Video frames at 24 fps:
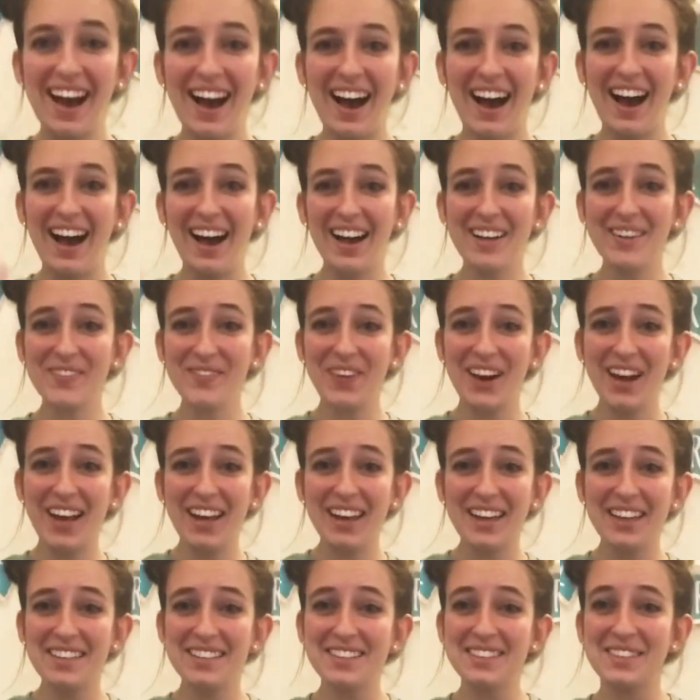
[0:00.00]
Hi
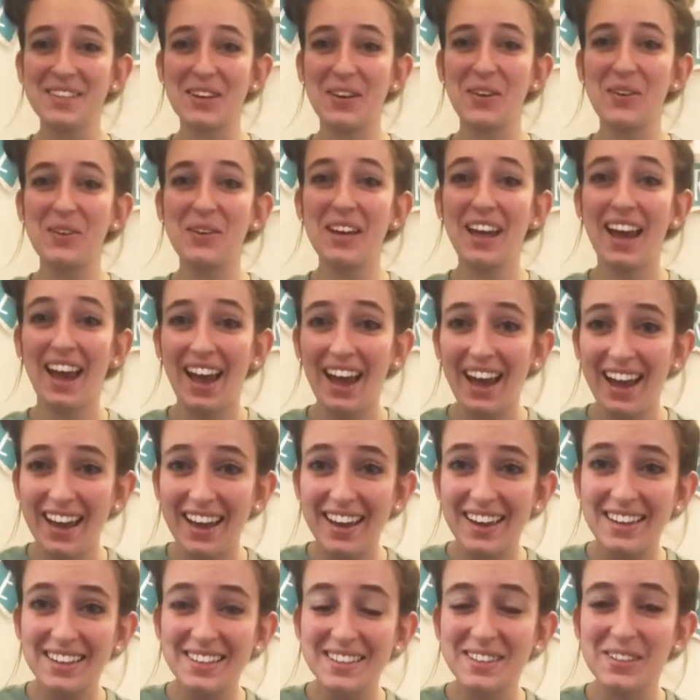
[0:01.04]
friends!
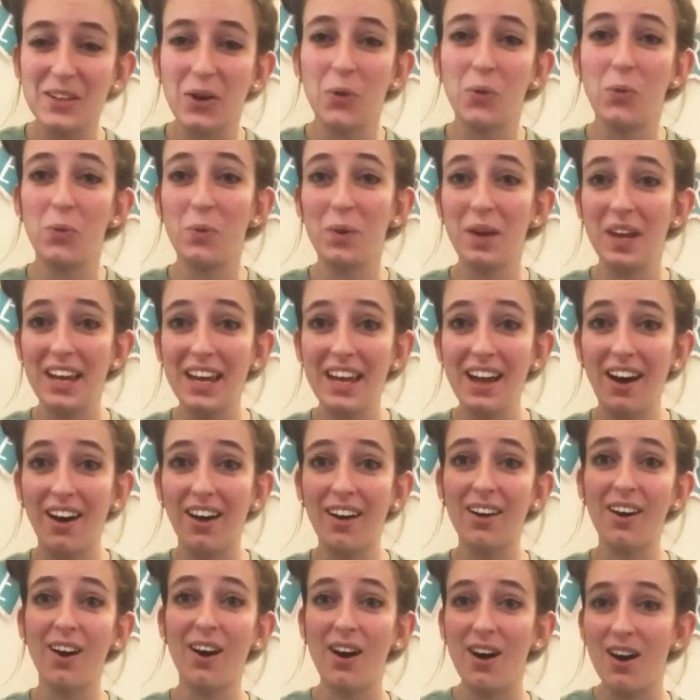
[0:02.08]
Okay, so we are
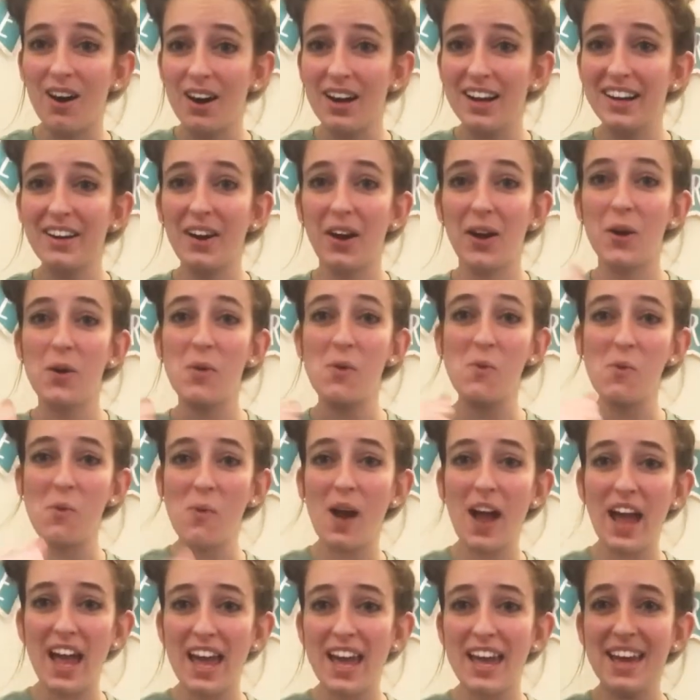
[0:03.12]
on our
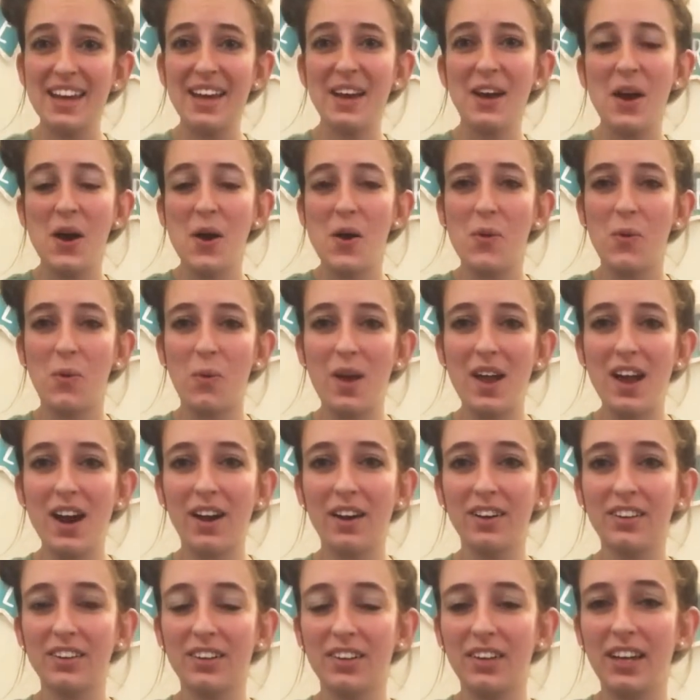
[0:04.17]
way. We are
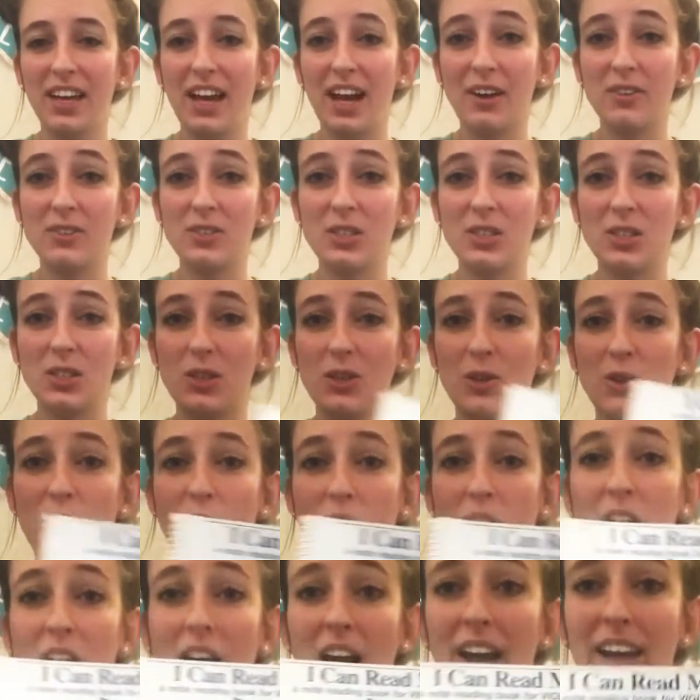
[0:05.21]
learning how to do
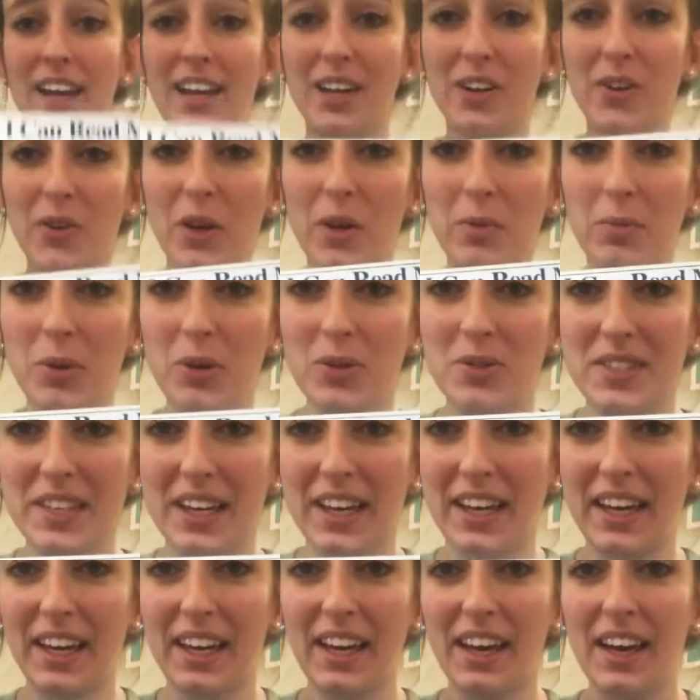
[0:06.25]
our I Can Read Music
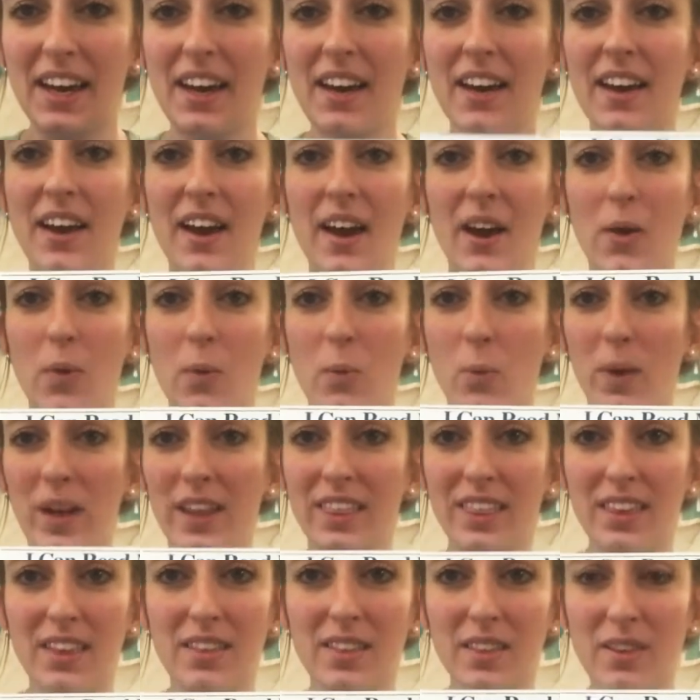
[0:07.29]
with
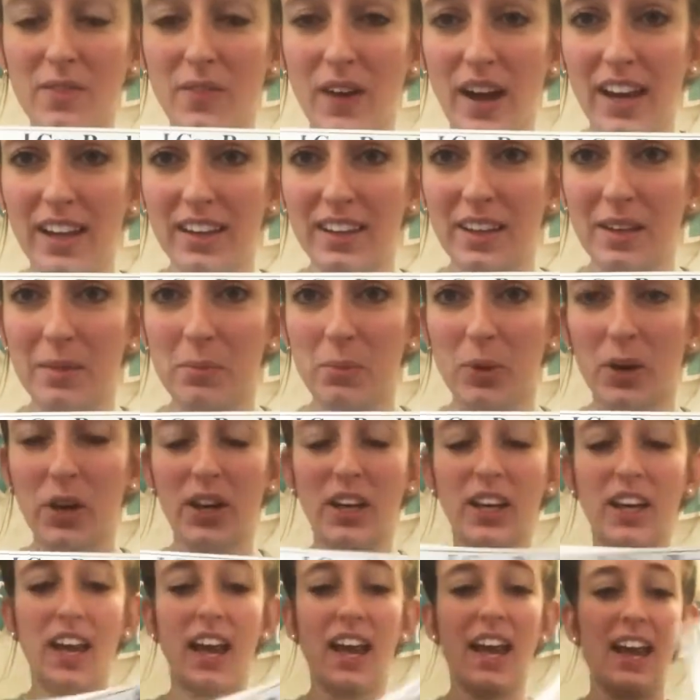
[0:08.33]
the violin
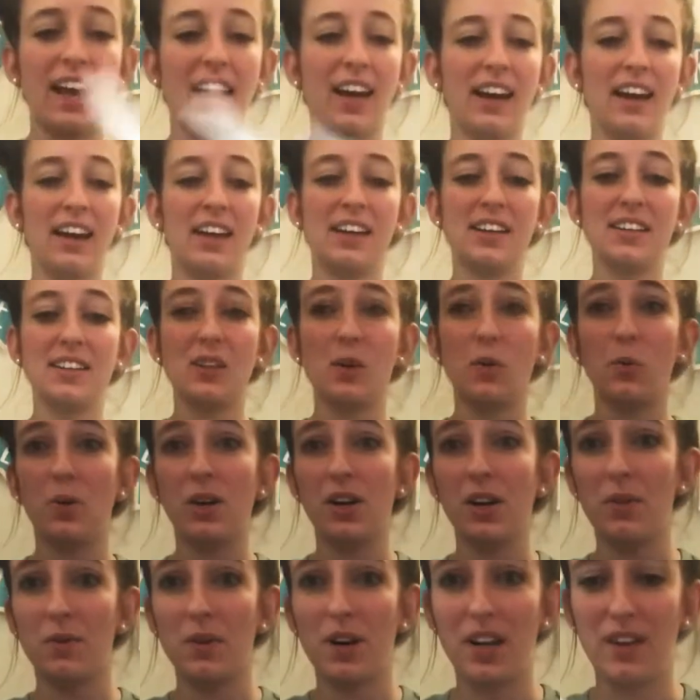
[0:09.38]
book, and we
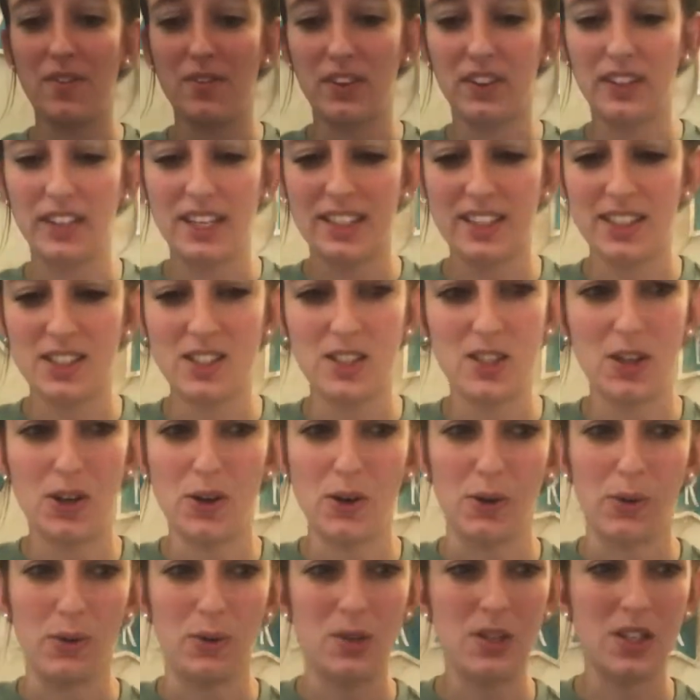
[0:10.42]
are ready for lesson
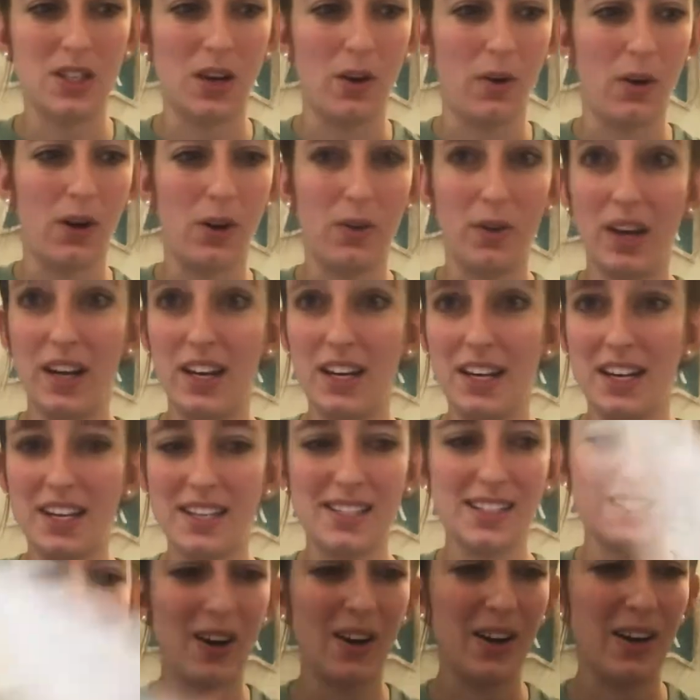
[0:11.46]
2. So are you ready to get
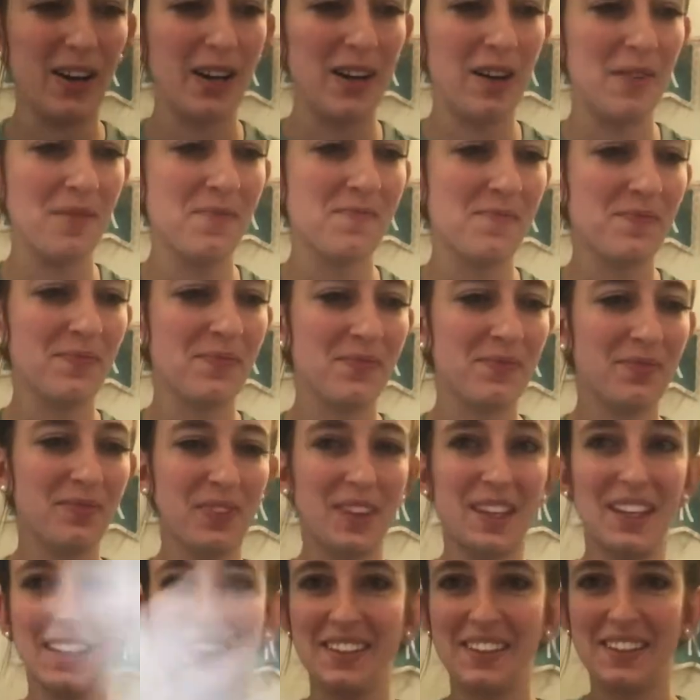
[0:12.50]
started?
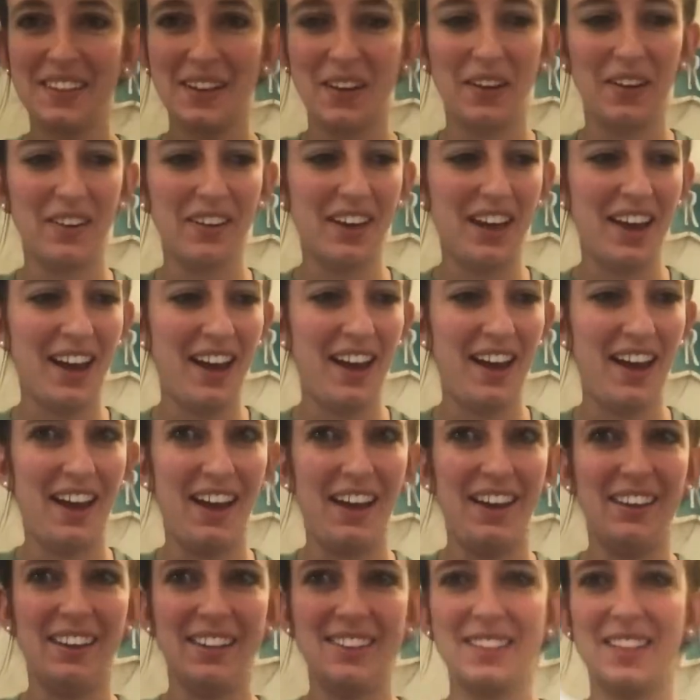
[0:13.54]
Okay,
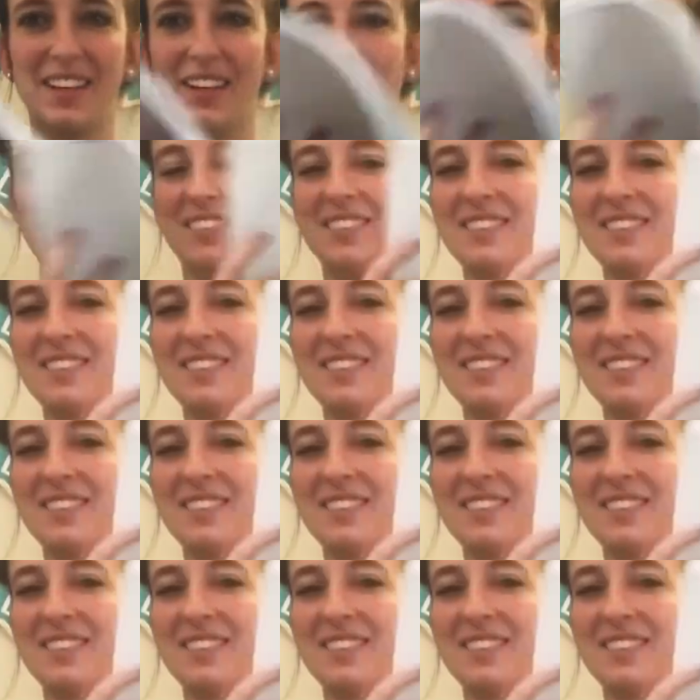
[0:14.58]
let's go.